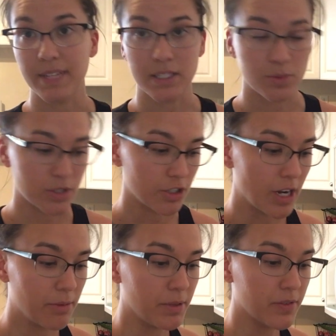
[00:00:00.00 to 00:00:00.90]
That's what the
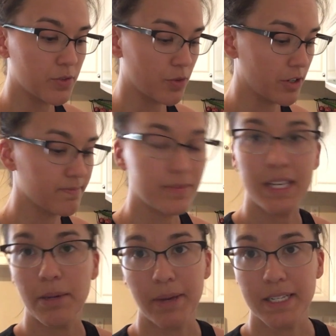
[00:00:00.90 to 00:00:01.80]
ground beef's for.
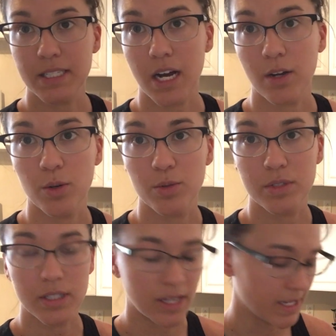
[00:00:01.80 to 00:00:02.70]
He makes
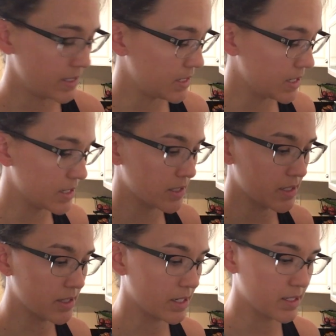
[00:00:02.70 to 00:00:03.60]
tacos and quesadillas
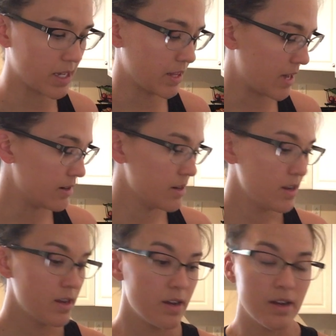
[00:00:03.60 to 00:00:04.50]
and things like that.
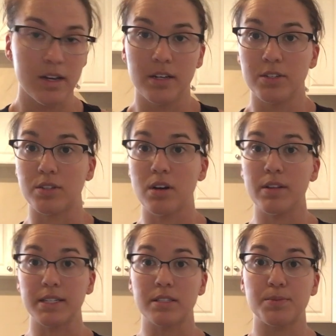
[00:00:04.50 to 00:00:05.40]
So
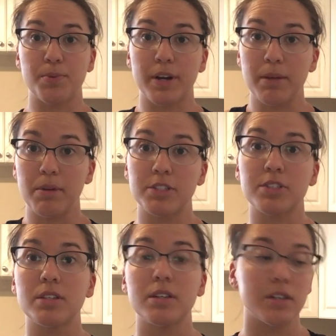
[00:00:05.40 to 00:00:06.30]
that's pretty much
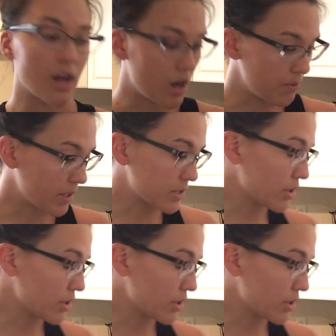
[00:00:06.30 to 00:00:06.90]
the complex